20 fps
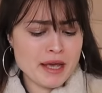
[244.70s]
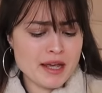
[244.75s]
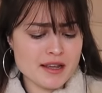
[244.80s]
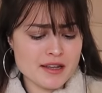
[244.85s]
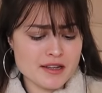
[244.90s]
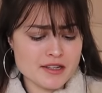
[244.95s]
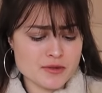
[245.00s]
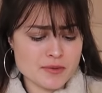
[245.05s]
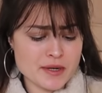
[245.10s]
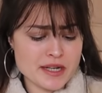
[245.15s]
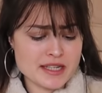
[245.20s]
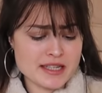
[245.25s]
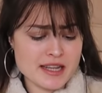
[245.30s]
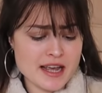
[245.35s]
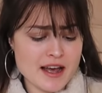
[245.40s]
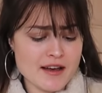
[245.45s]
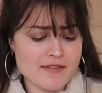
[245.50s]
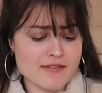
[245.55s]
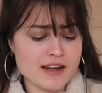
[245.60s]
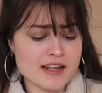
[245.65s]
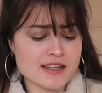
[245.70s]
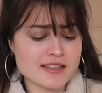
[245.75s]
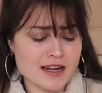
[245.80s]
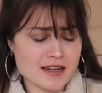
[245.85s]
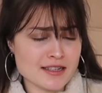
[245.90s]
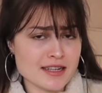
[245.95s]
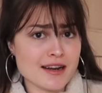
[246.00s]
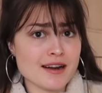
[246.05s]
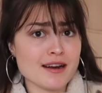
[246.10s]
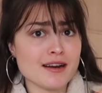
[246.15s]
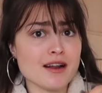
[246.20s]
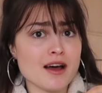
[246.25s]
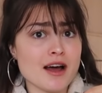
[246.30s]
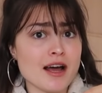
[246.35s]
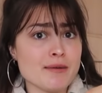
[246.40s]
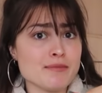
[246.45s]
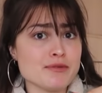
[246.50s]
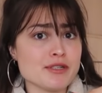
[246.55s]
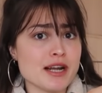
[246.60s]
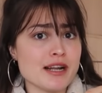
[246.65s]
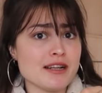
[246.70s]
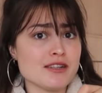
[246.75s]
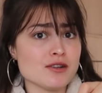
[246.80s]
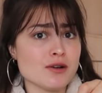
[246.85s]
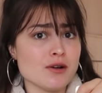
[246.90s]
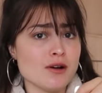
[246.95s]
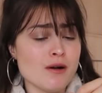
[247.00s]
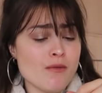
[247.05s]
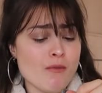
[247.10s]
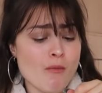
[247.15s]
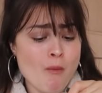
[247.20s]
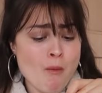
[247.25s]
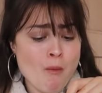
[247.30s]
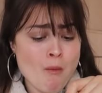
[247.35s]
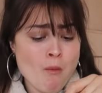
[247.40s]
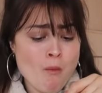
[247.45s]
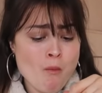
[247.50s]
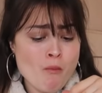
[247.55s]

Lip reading: pick your sweets carefully, because I just had a lime jelly top.